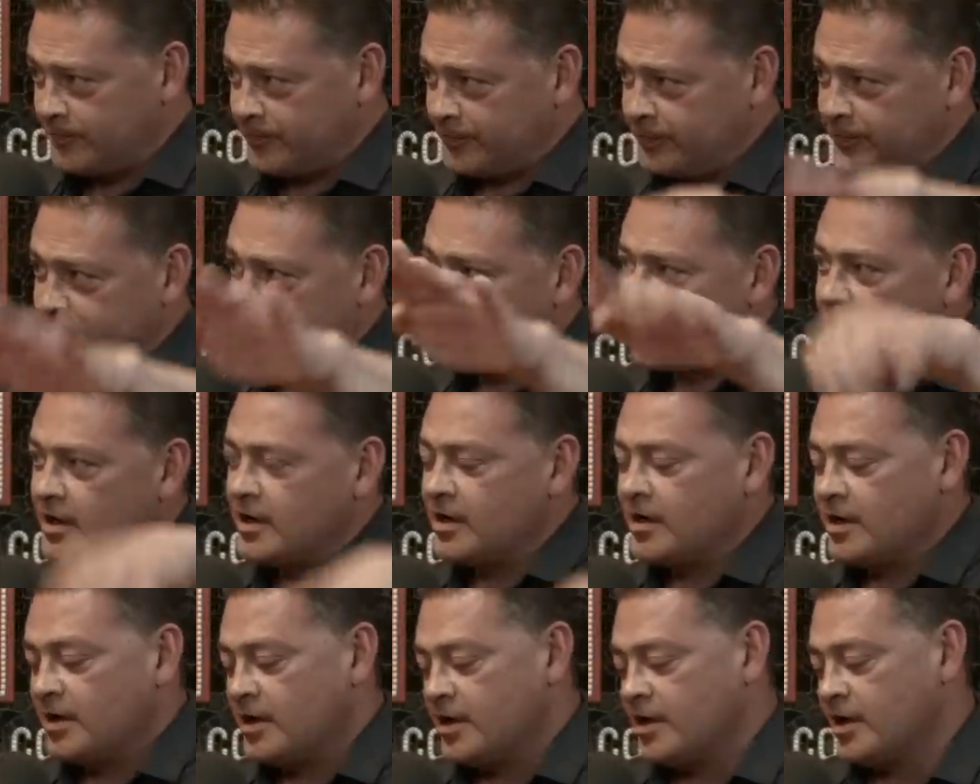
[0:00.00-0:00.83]
He
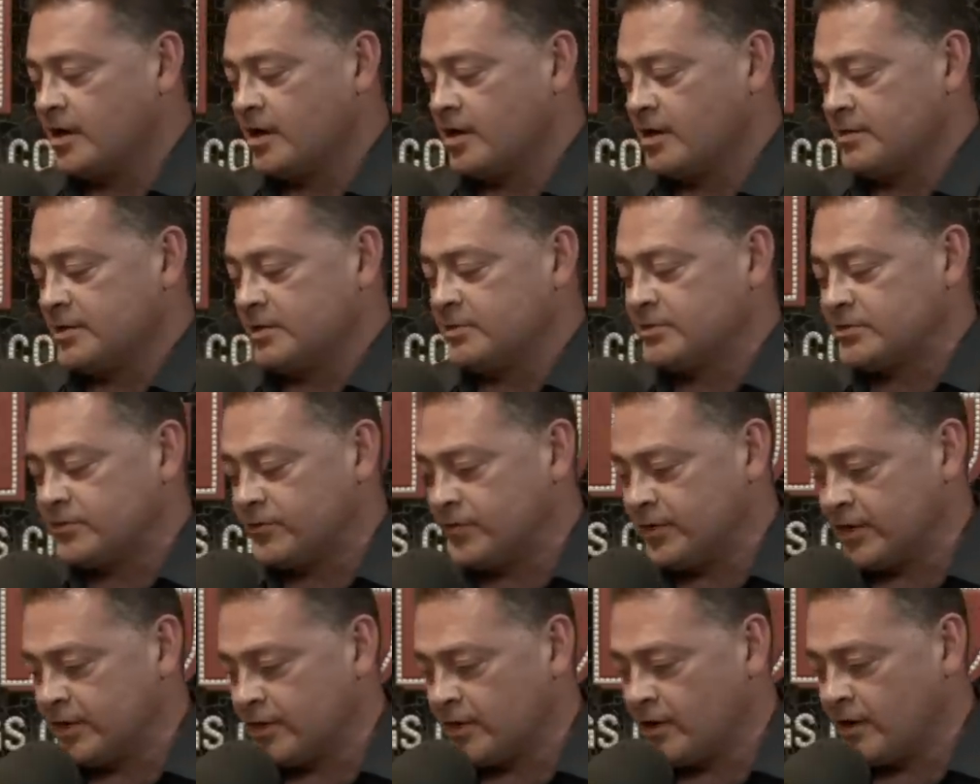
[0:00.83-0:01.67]
was
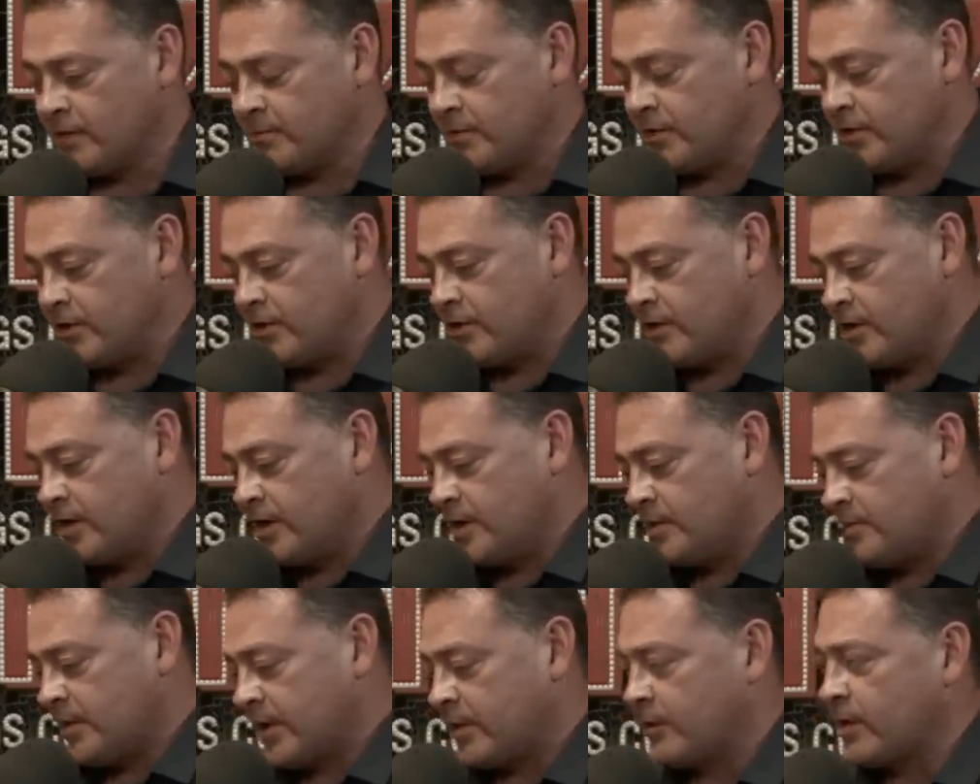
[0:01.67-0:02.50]
in Vietnam there,
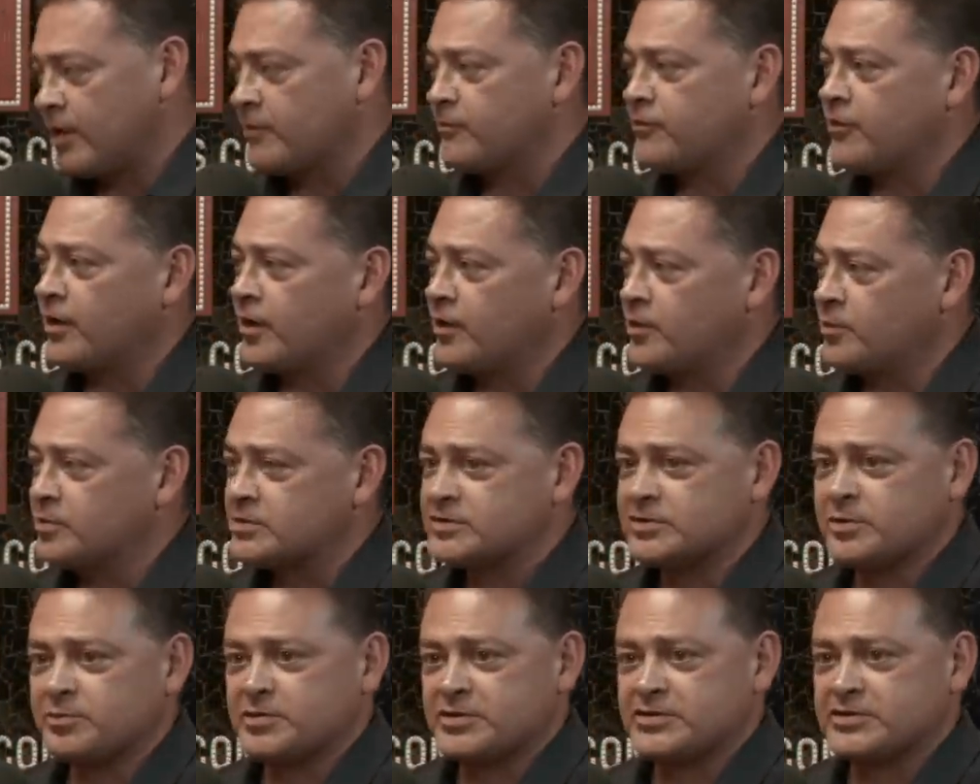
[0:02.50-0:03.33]
and my grandfather
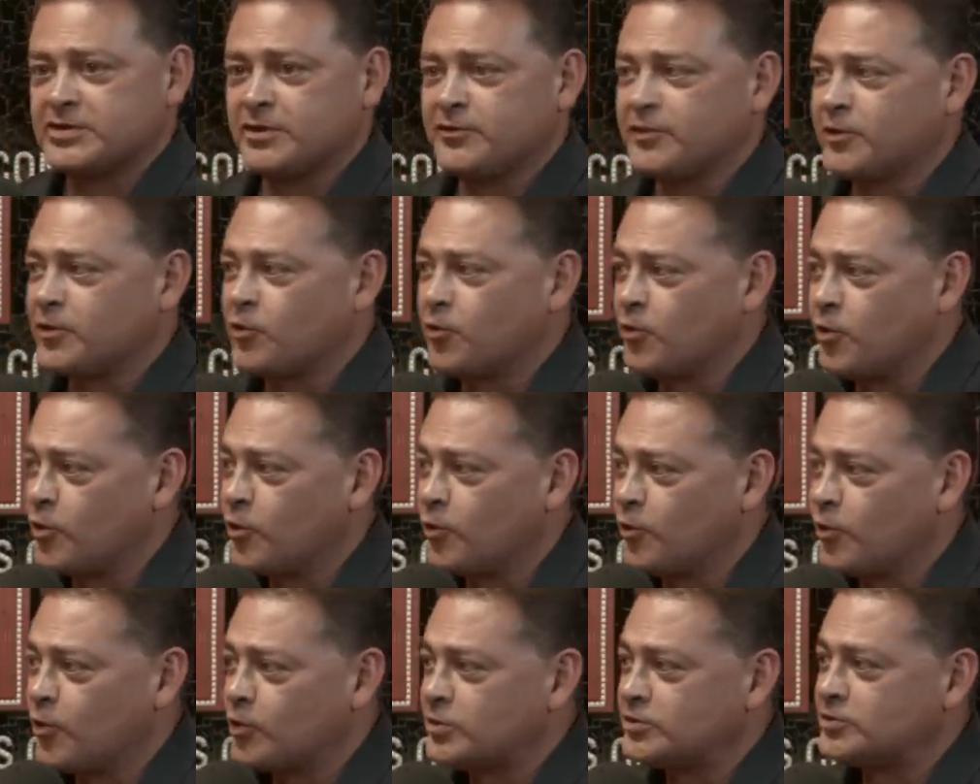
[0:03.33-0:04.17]
was in the Pacific in
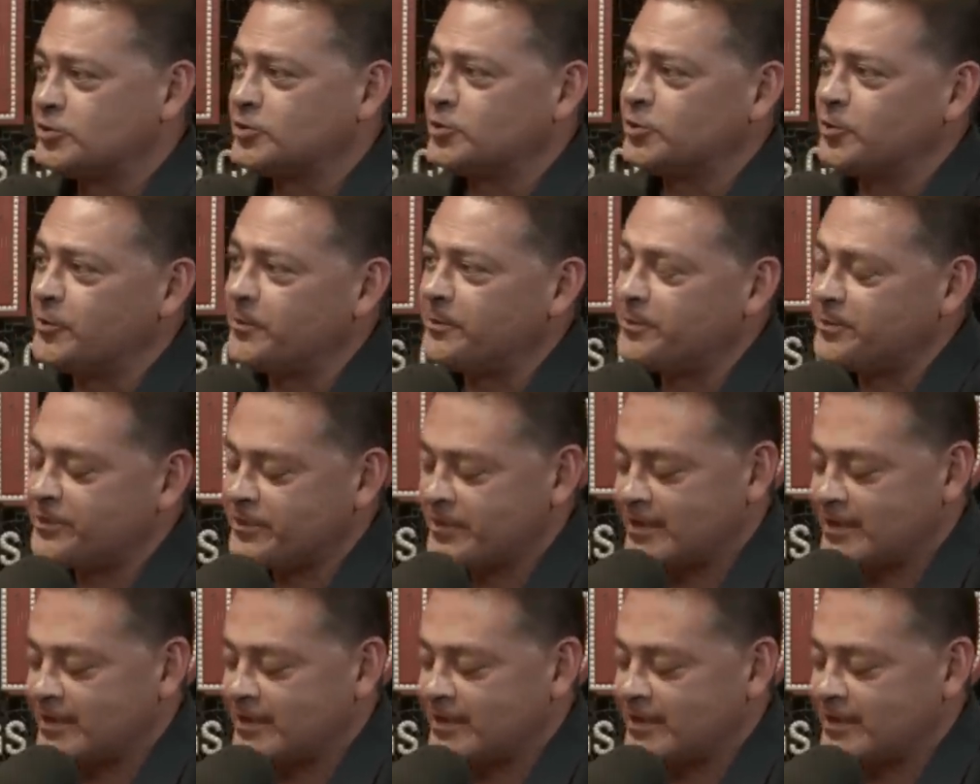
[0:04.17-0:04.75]
World War II.